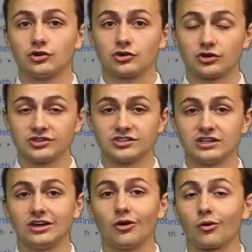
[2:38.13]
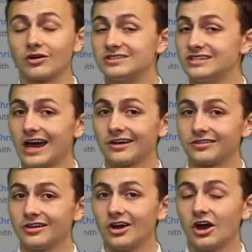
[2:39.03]
christening, or death
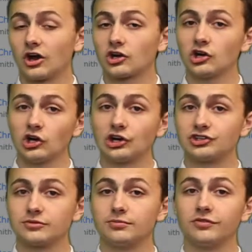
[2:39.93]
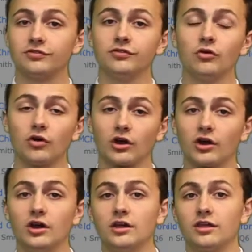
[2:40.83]
occurs before